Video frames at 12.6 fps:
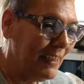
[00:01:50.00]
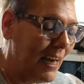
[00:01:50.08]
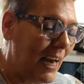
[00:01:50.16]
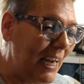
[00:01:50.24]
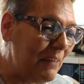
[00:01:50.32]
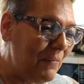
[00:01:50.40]

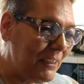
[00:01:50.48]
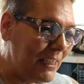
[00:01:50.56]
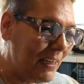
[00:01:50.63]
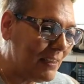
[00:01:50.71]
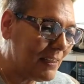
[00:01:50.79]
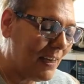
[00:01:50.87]
Hi,
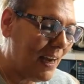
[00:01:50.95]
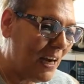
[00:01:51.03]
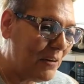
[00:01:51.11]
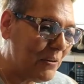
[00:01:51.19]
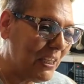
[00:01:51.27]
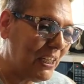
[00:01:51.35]
Vanessa.
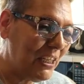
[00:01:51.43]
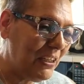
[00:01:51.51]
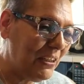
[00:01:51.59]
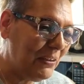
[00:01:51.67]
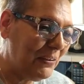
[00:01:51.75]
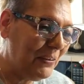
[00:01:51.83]
How are
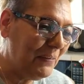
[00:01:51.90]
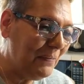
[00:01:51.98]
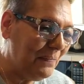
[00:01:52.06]
you?